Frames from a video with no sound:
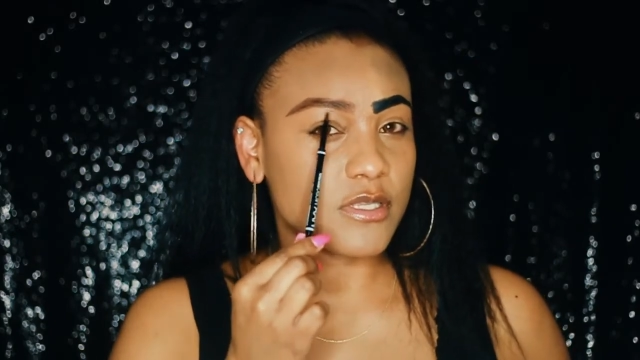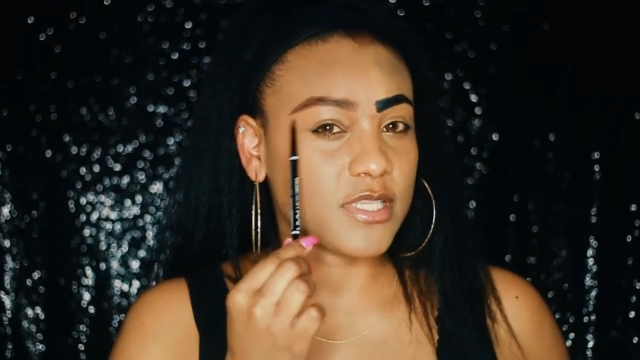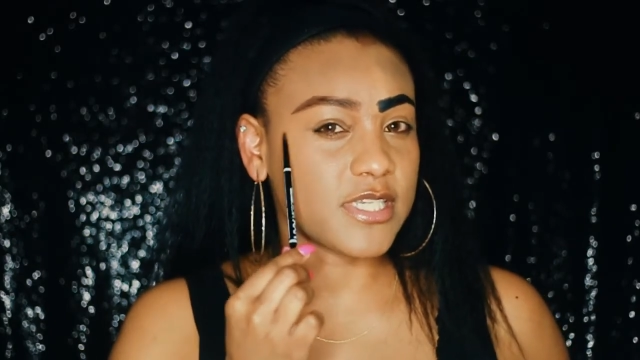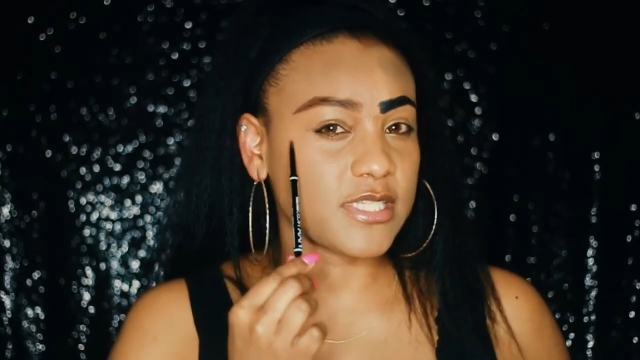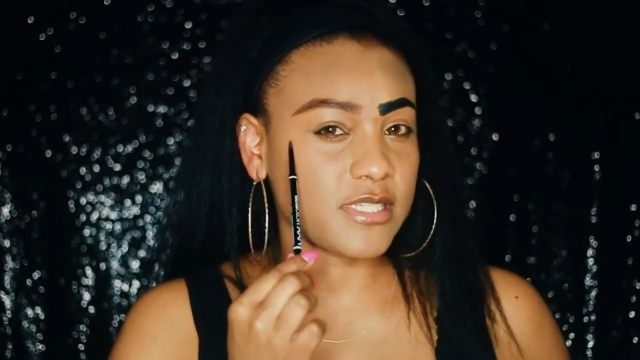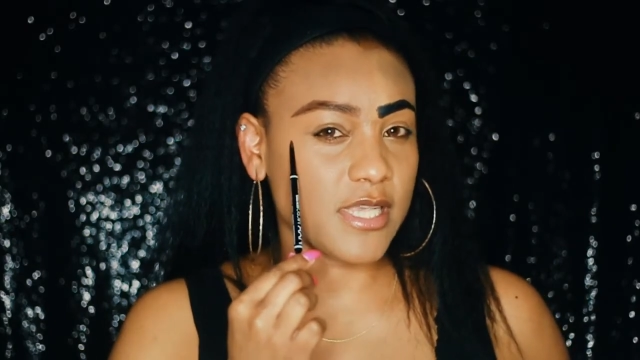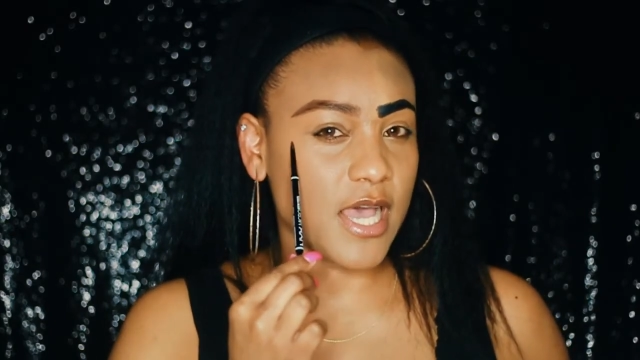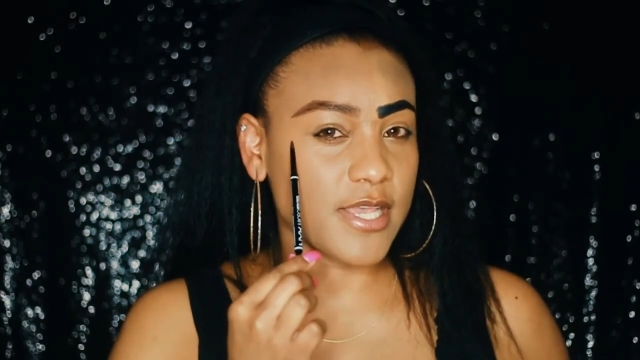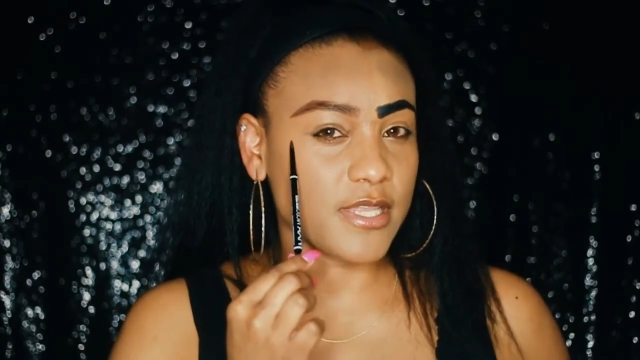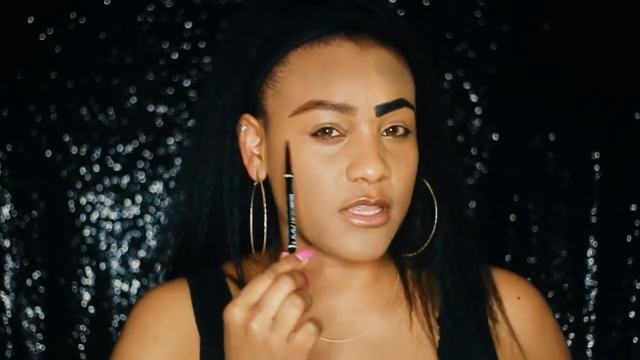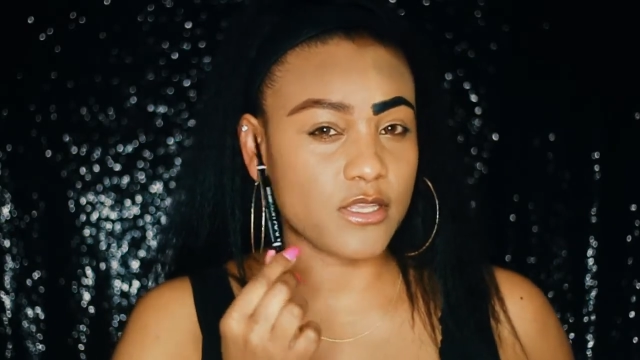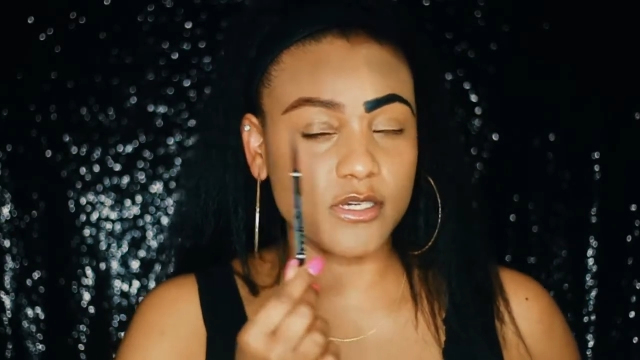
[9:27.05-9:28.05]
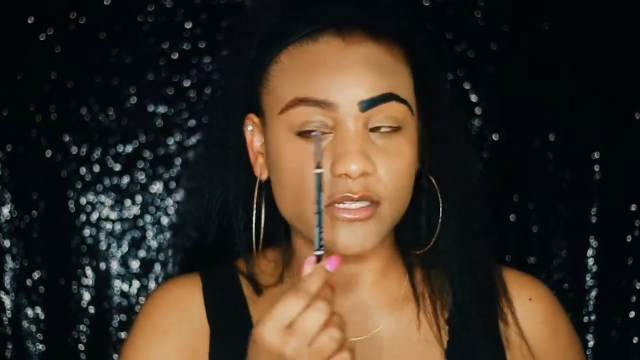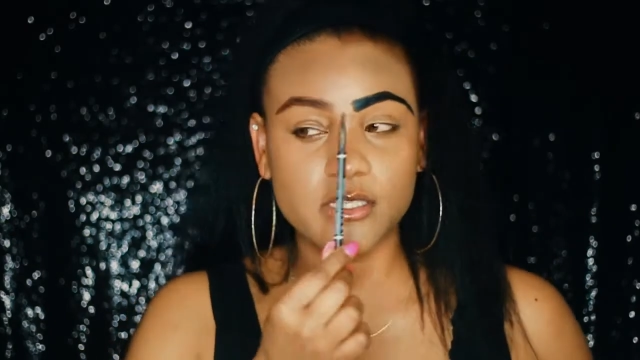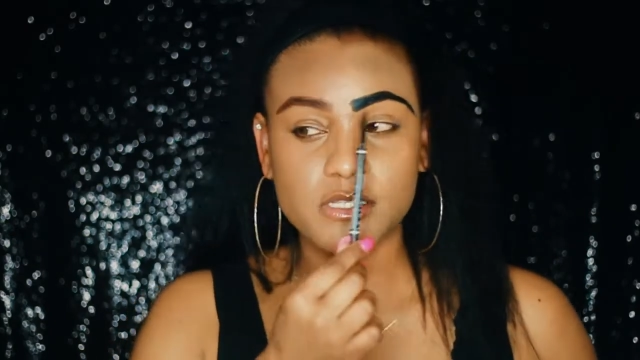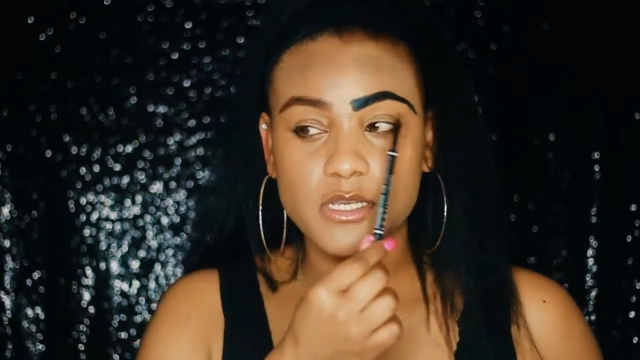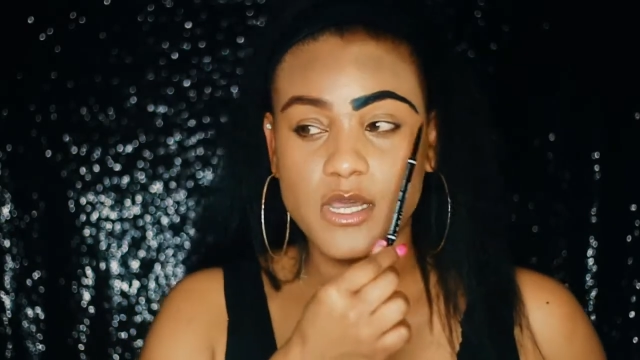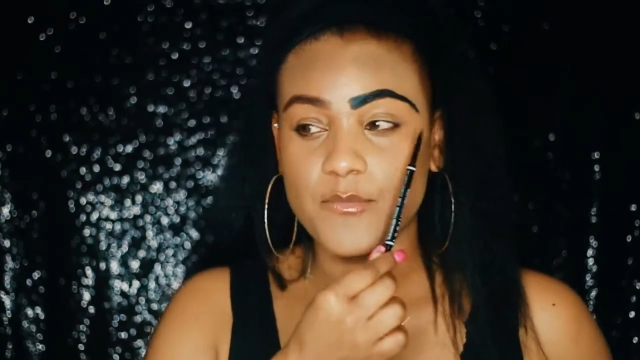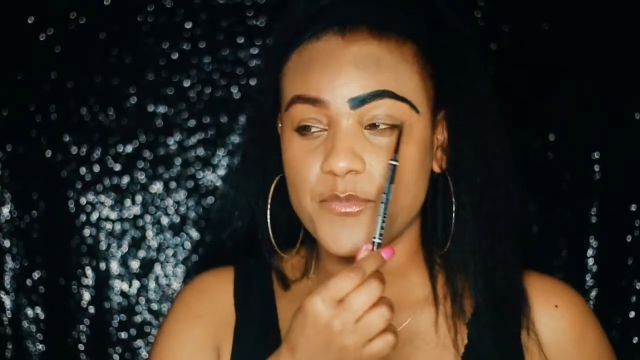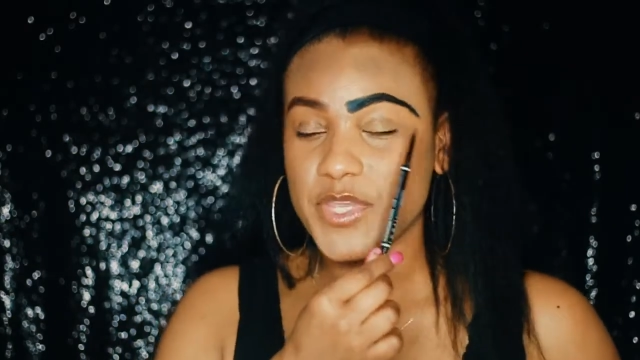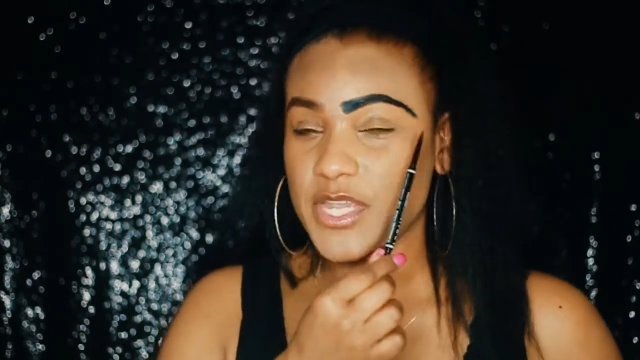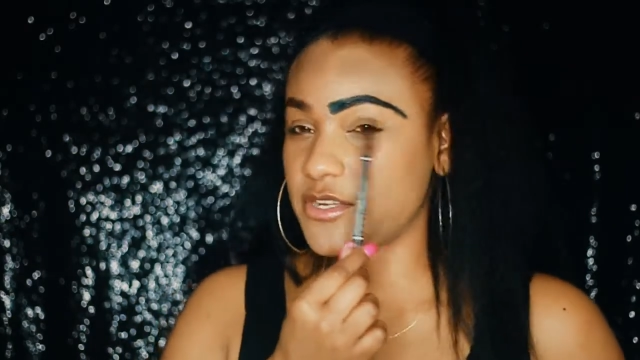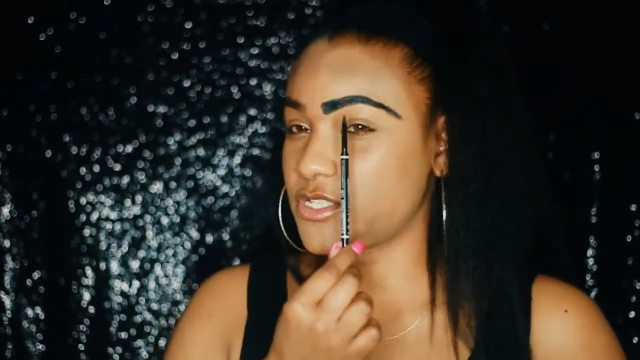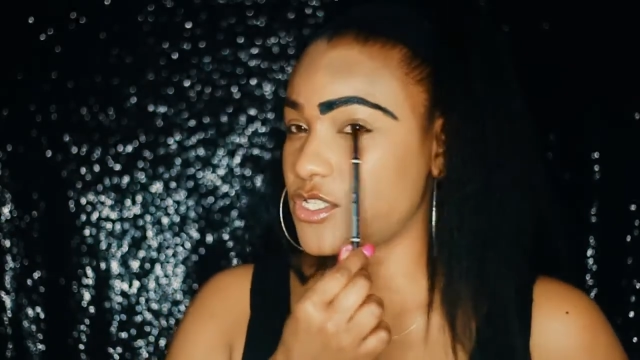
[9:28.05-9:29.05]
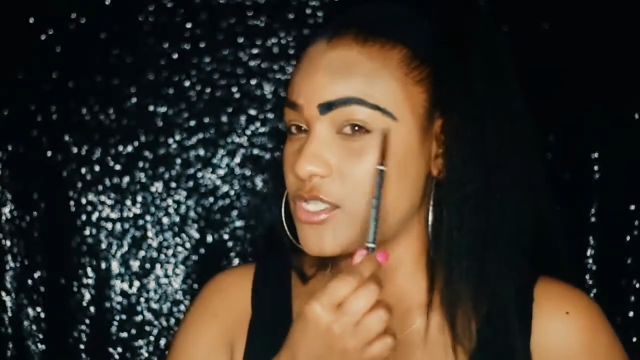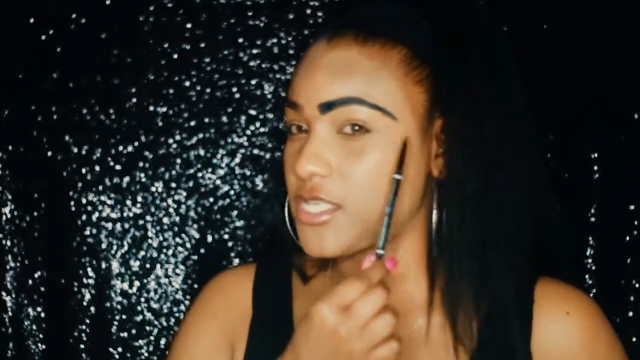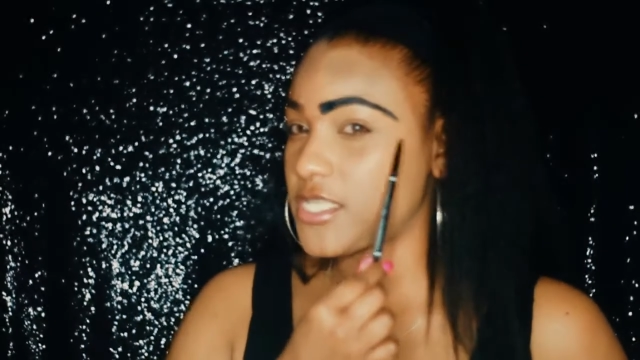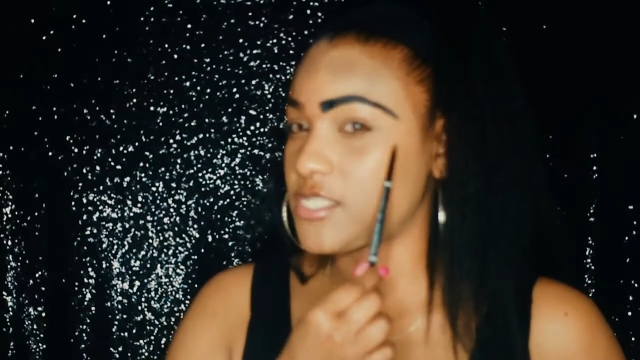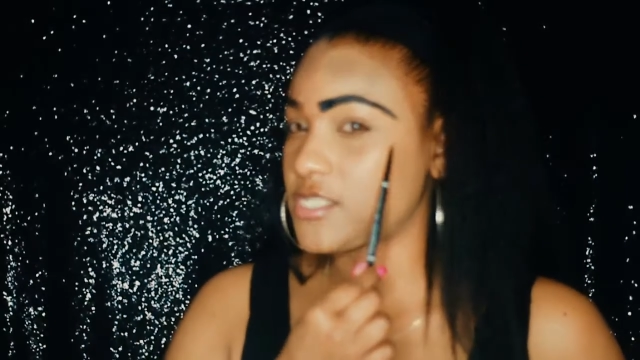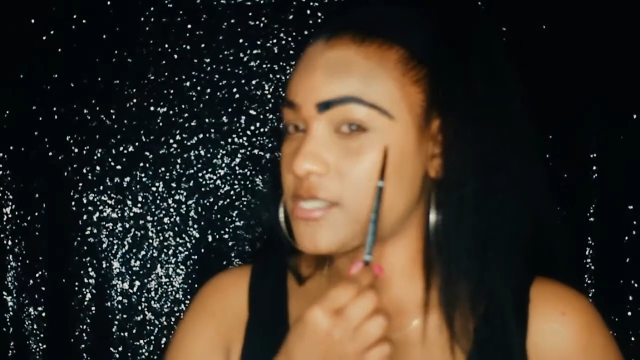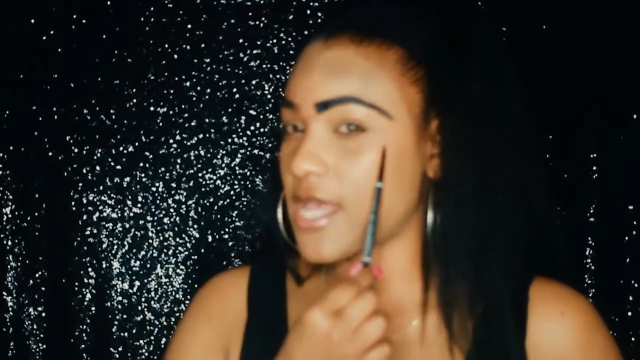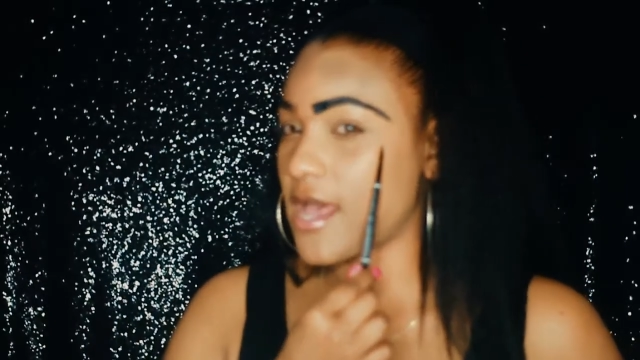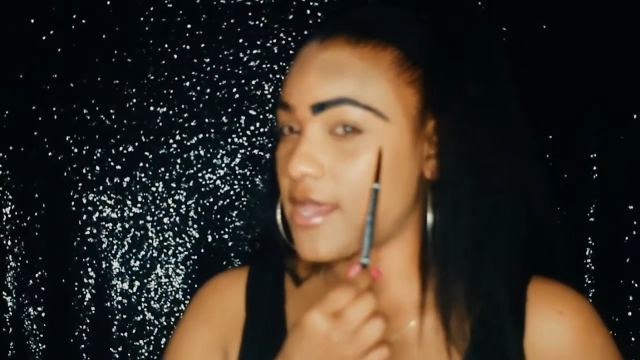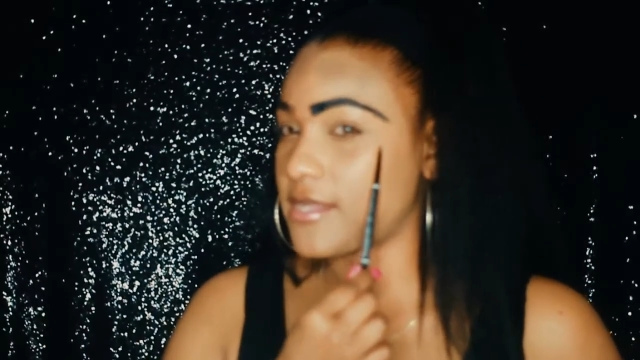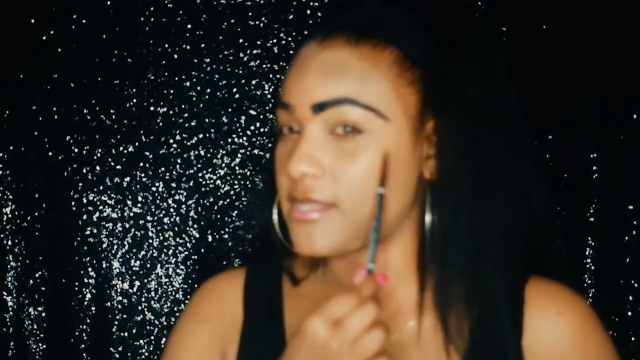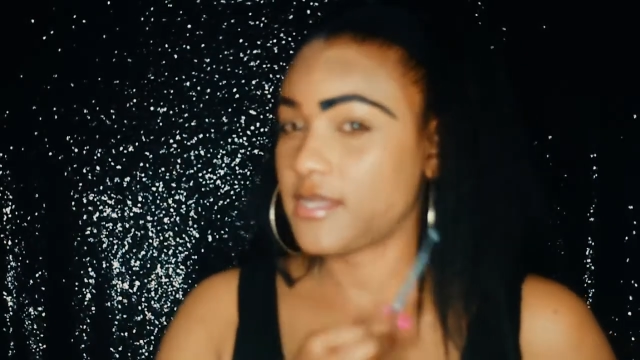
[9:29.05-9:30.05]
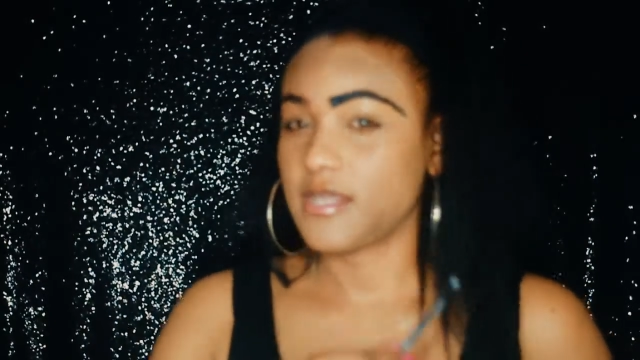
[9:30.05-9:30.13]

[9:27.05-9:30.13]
this side looks compared to this side.